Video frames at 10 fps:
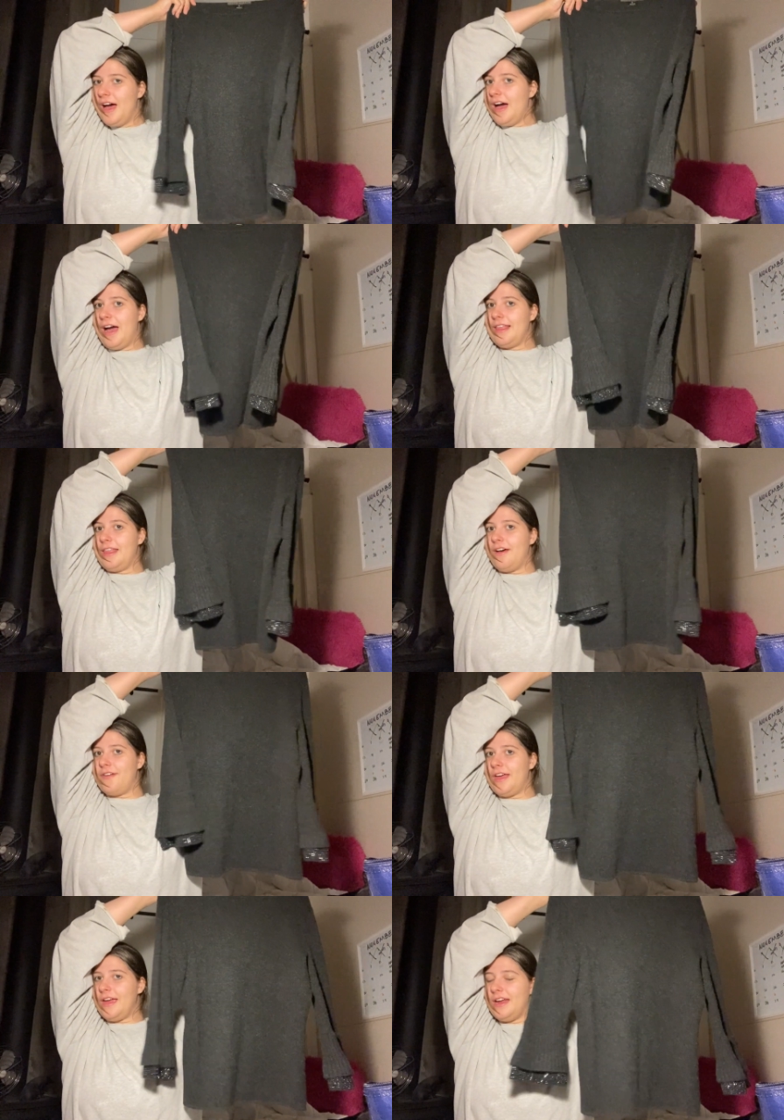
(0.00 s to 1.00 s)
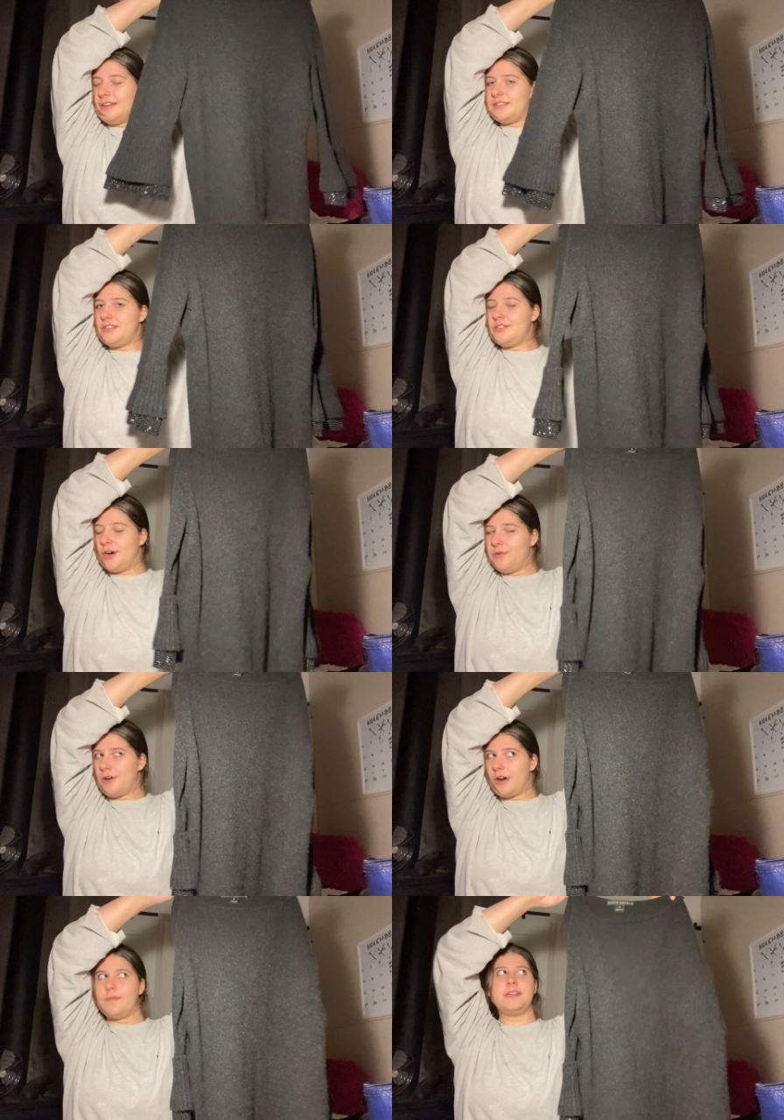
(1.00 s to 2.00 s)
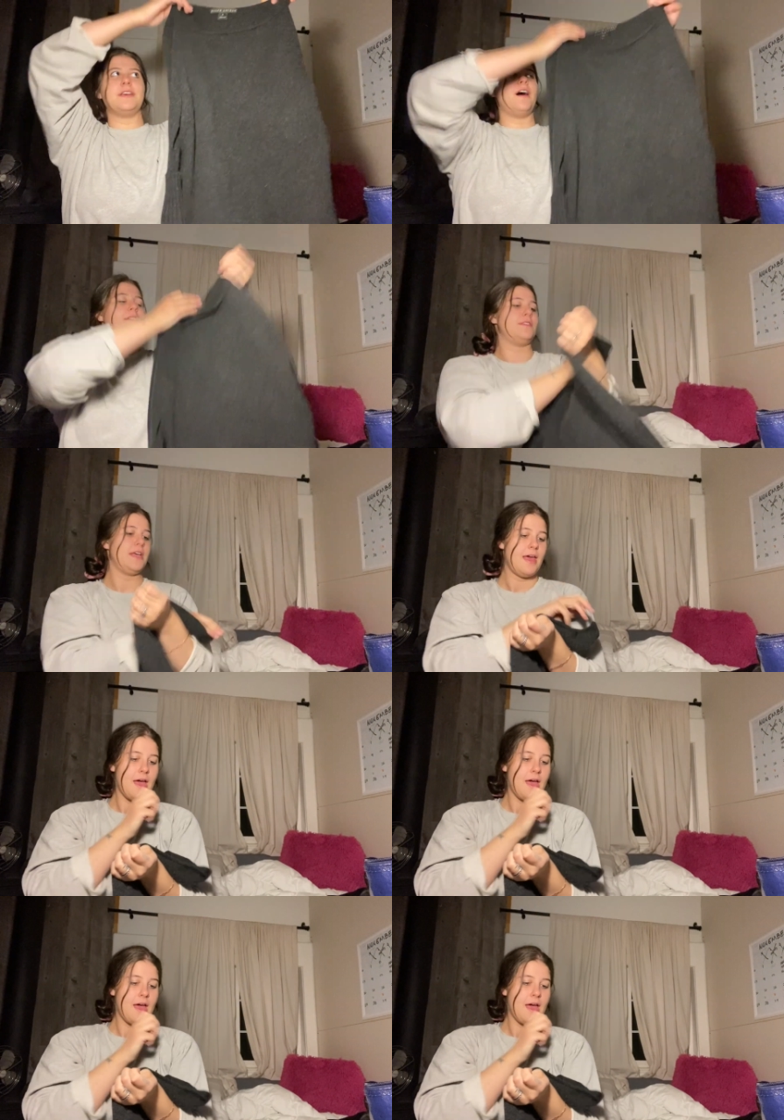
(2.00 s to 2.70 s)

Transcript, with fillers: I love it. It is so incredibly soft.